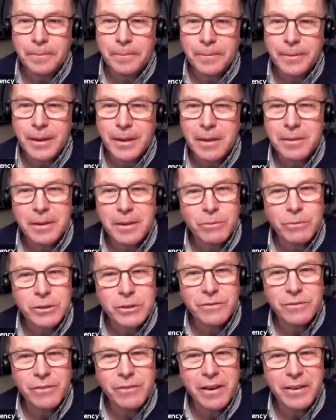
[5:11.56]
That
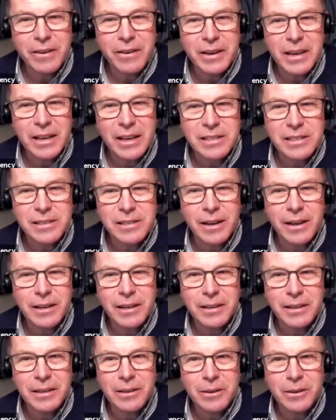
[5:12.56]
was very
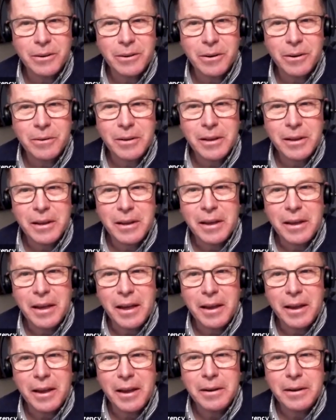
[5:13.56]
exciting,
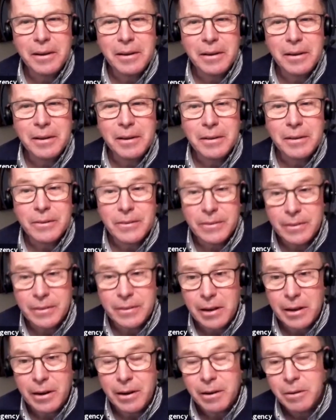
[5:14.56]
and
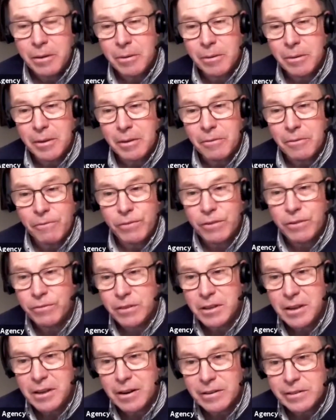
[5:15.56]
still
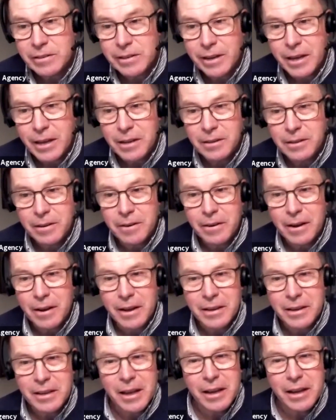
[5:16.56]
50 years later,
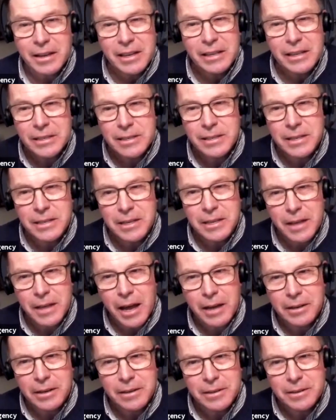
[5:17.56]
I can see
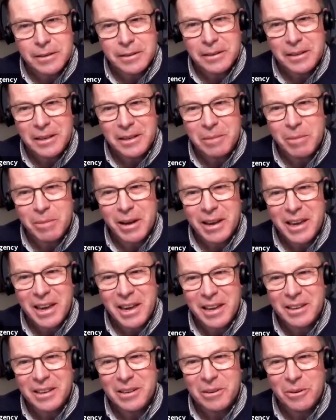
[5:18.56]
that in my
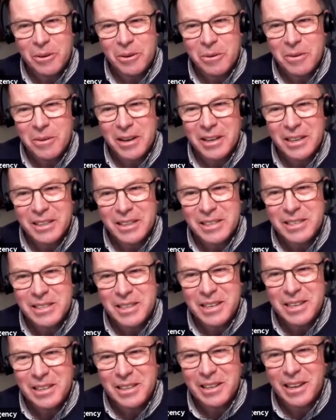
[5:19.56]
head, I can
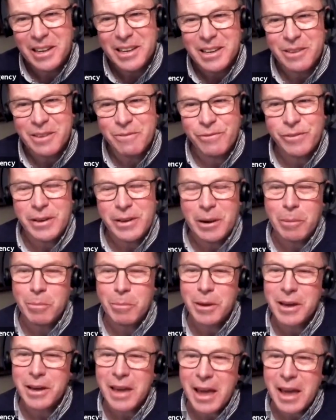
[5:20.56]
see it like a film
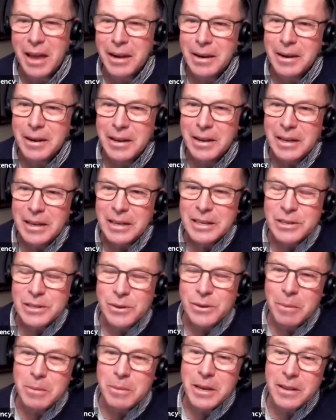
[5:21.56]
again.
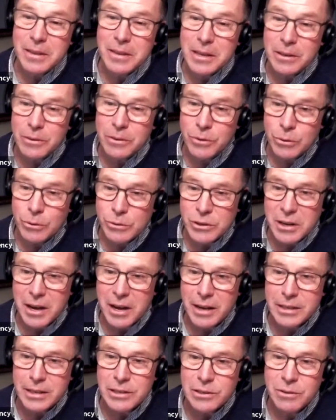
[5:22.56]
So I mean, those
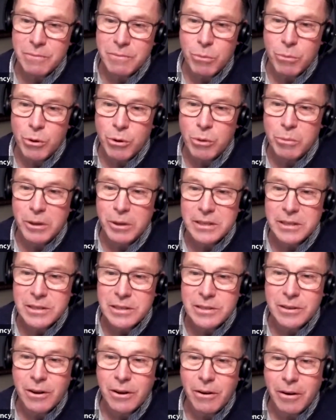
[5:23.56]
kinds of
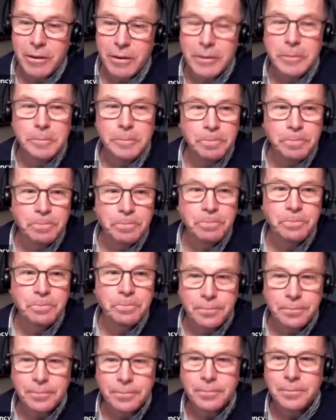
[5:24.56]
moments are
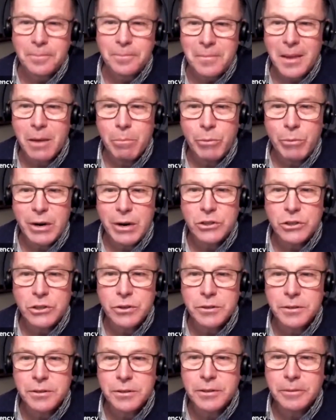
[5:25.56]

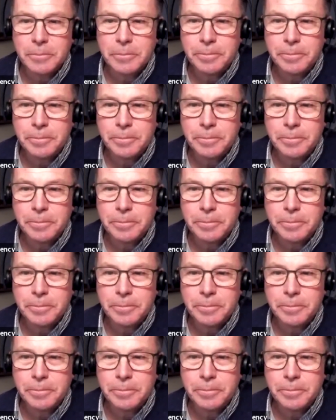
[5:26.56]
precious.